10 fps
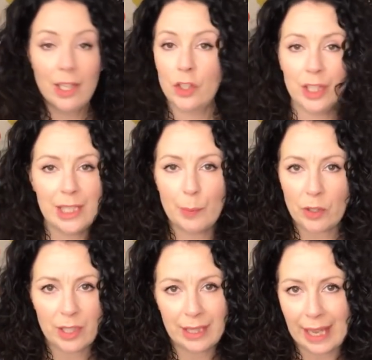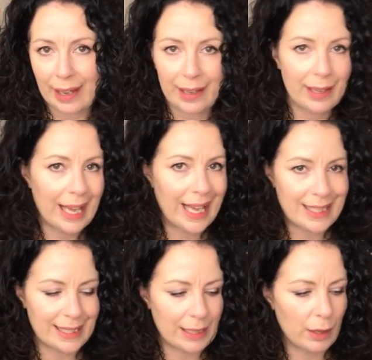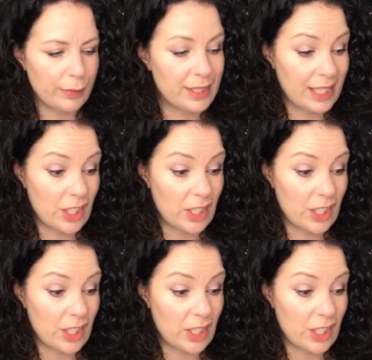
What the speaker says: She spotted that, headed it off, and said,